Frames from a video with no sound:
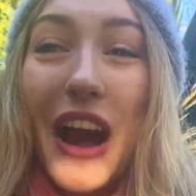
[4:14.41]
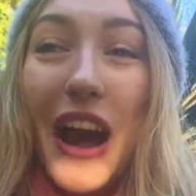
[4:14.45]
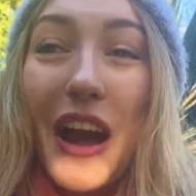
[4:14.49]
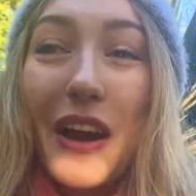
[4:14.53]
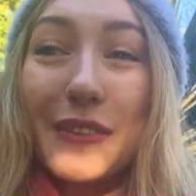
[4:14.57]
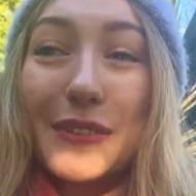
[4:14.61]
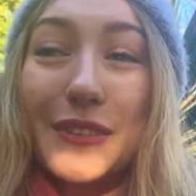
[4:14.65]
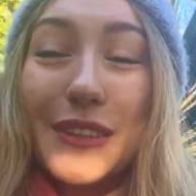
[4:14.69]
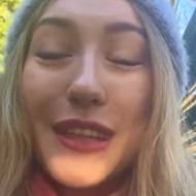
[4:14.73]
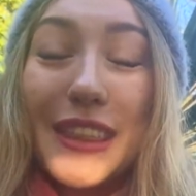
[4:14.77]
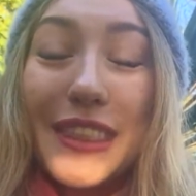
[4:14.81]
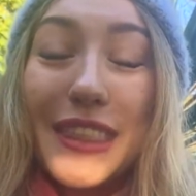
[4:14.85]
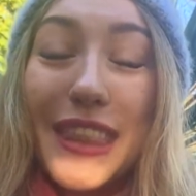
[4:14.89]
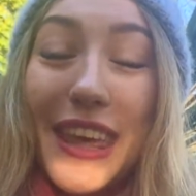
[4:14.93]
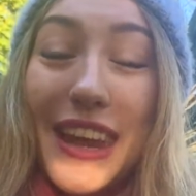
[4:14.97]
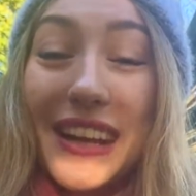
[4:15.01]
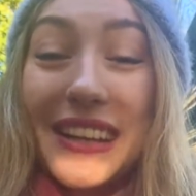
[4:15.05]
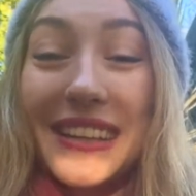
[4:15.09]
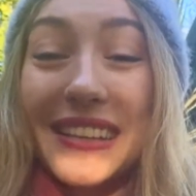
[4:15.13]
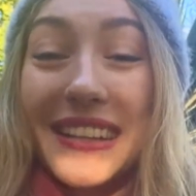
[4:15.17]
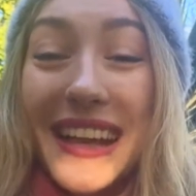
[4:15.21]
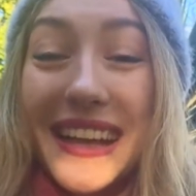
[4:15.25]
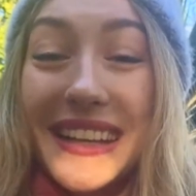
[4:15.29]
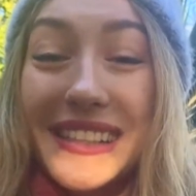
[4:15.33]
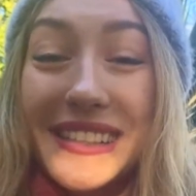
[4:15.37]
often they
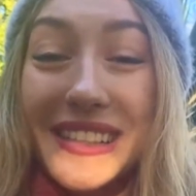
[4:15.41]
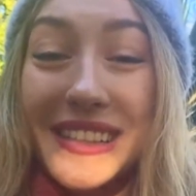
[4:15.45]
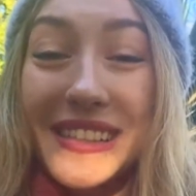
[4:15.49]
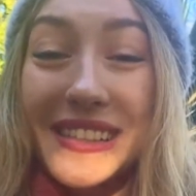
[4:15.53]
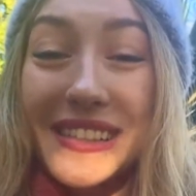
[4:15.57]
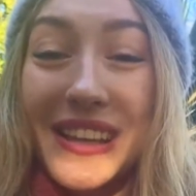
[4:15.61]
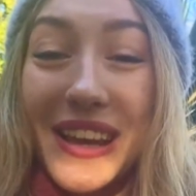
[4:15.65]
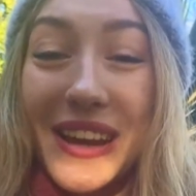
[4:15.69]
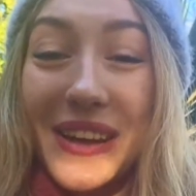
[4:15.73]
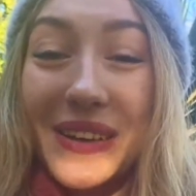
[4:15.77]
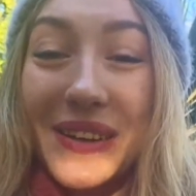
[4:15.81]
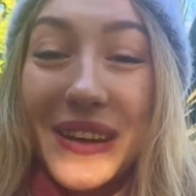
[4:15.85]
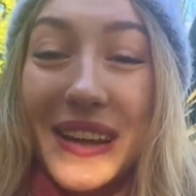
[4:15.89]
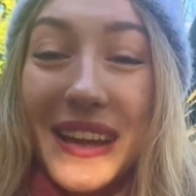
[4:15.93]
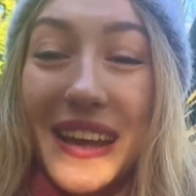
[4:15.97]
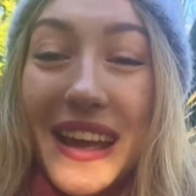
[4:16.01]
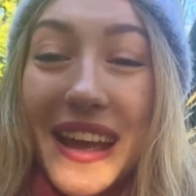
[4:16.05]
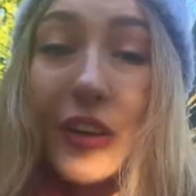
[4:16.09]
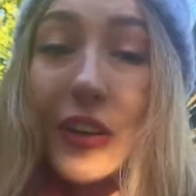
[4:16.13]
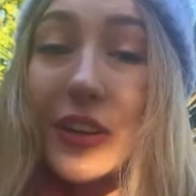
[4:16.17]
are necessary.